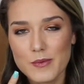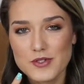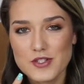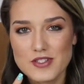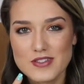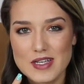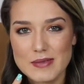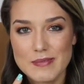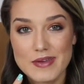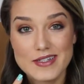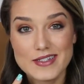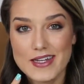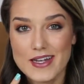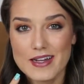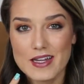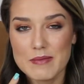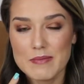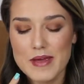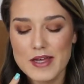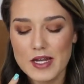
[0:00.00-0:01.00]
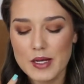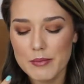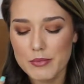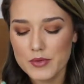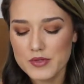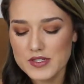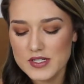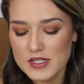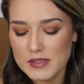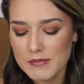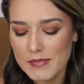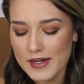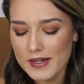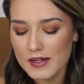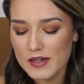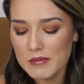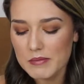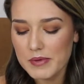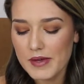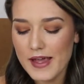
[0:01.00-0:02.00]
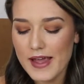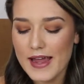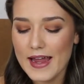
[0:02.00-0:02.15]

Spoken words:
which is like my daily makeup routine makeup.